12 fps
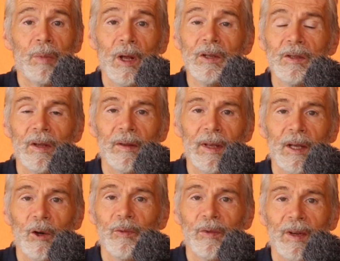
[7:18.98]
Plus, they
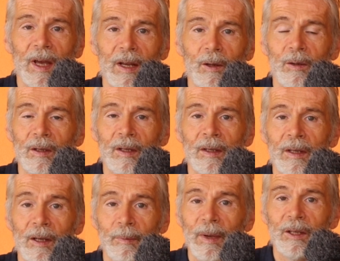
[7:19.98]
often handle
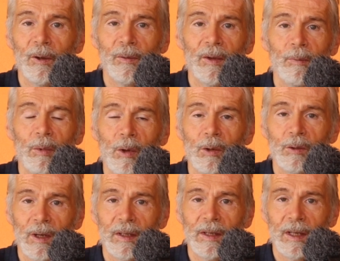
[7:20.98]
a bit of the
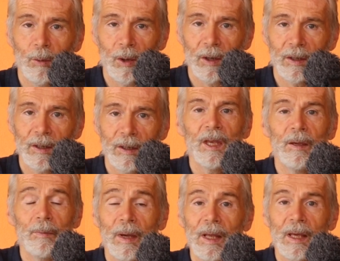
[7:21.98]
bureaucratic work.
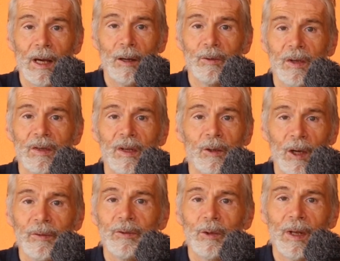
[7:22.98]
In many countries, you
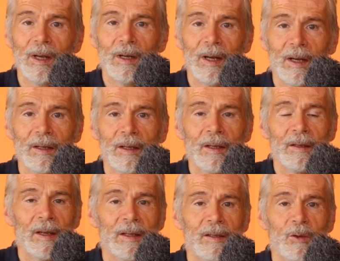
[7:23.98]
have to declare
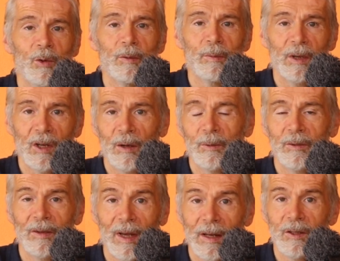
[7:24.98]
that you become
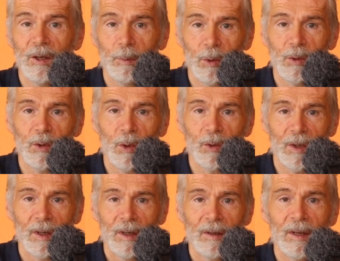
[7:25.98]
an energy
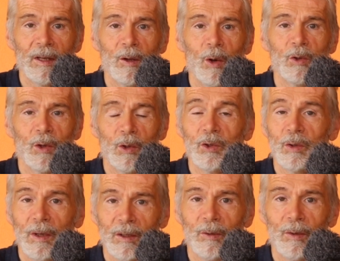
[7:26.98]
producer that goes also
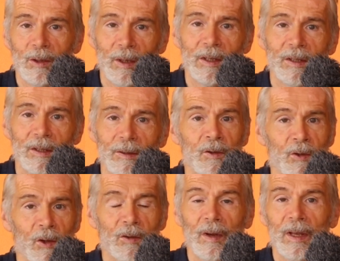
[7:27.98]
into the grid,
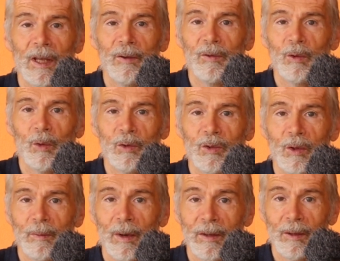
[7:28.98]
certainly if you want
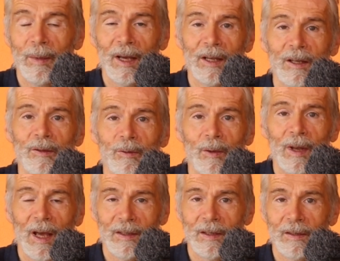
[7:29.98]
your money back for
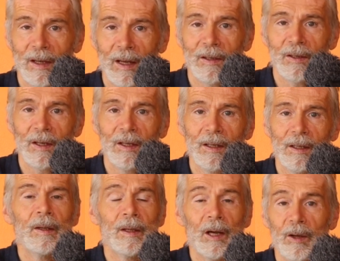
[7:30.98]
the excess energy.
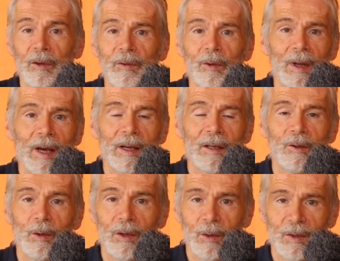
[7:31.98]
Now if you like
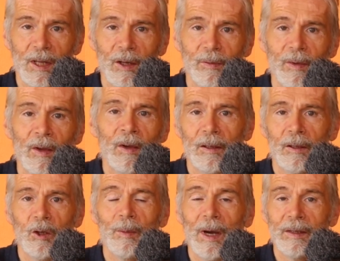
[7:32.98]
do it yourself,
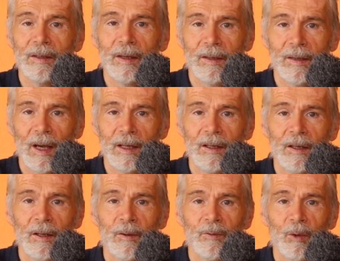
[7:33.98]
you might decide
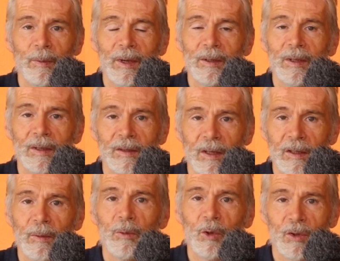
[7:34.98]
for building the
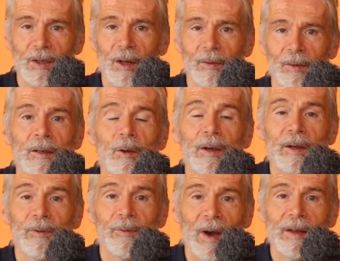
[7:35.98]
system yourself. You
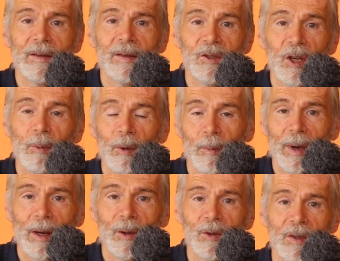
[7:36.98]
can find cheaper
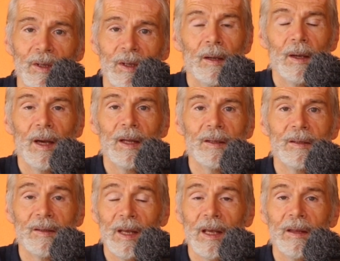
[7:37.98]
panels and
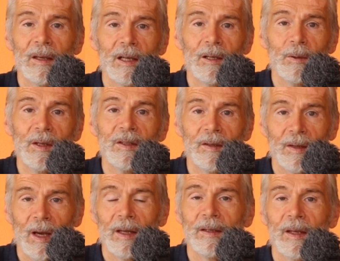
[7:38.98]
take the
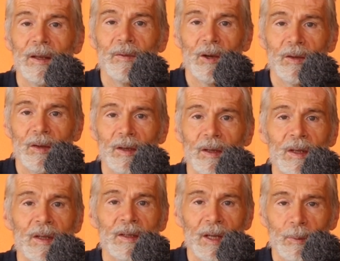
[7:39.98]
grid-tied inverter
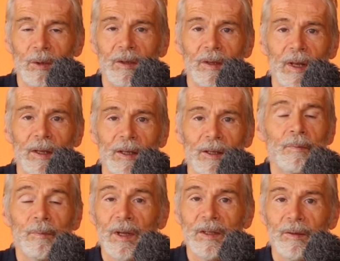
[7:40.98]
separately.
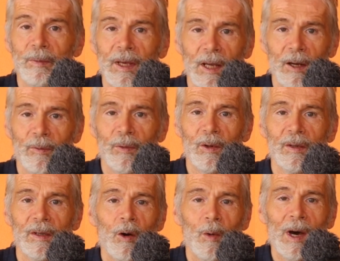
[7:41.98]
But be careful,
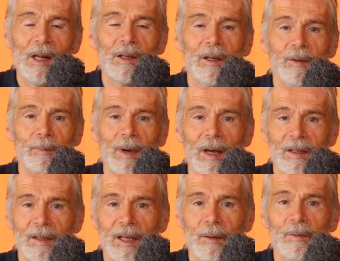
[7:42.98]
while it might
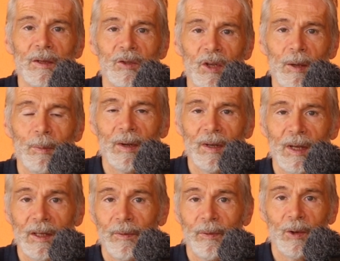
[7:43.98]
seem cheaper
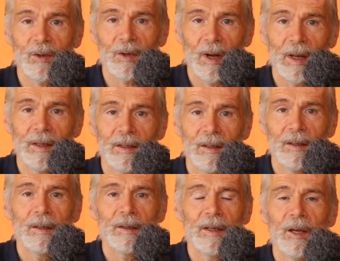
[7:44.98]
at the first glance,
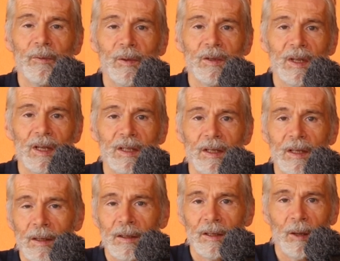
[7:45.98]
the difference is
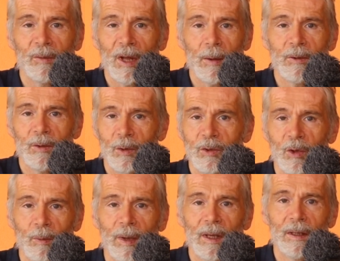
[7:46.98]
sometimes not
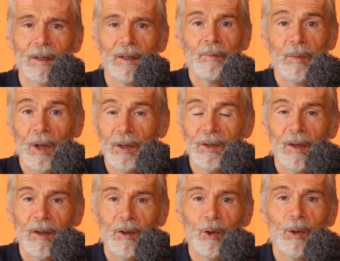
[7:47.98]
so big. Plus,
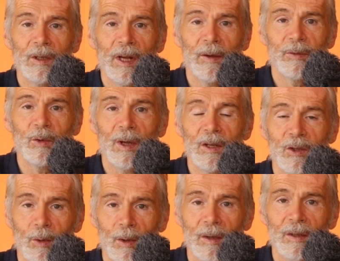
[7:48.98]
you will have to
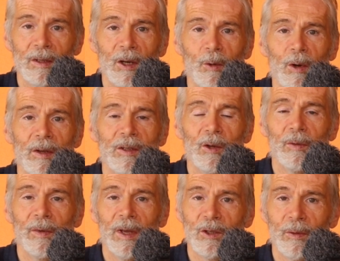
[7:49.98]
ensure the quality
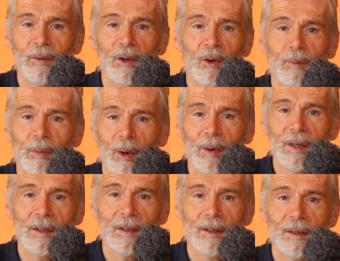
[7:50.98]
of each of the
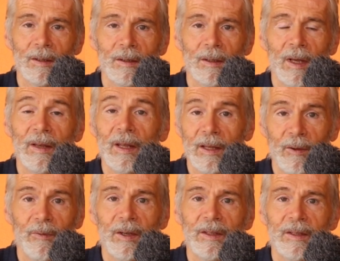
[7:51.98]
components and that they
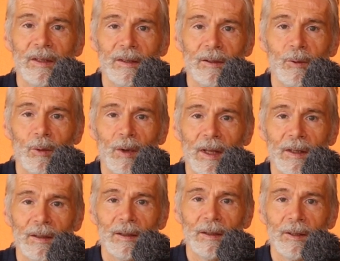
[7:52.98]
fit
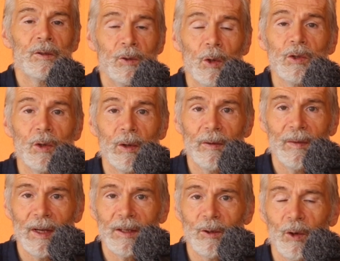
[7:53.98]
together. Choose your
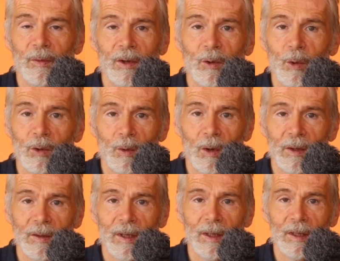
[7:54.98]
inverter of a good
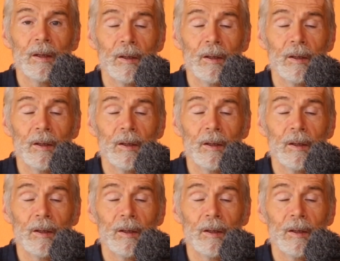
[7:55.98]
quality.